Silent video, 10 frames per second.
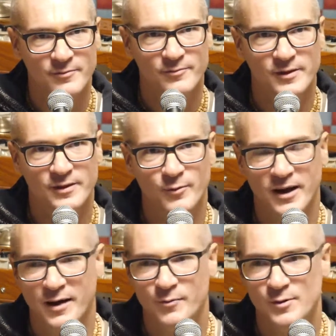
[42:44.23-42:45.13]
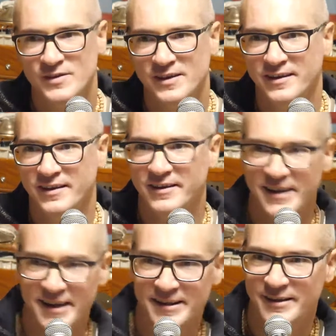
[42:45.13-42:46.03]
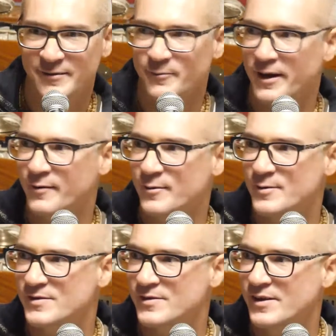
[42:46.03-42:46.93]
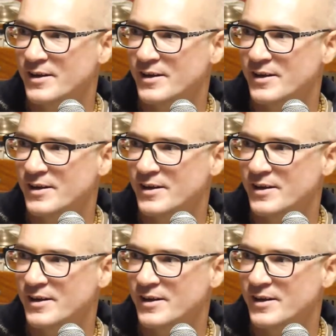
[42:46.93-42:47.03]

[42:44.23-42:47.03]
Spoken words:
While I was thinking negative, while I was